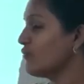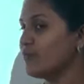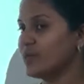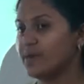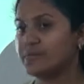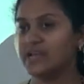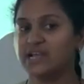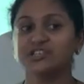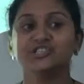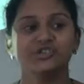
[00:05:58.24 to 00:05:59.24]
We have
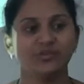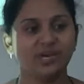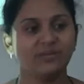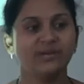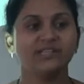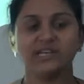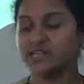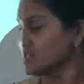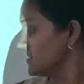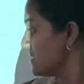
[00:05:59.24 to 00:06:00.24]
taken the 0 element, that
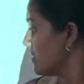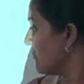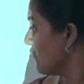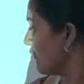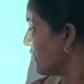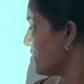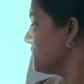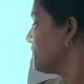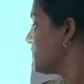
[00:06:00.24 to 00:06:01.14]
is 1,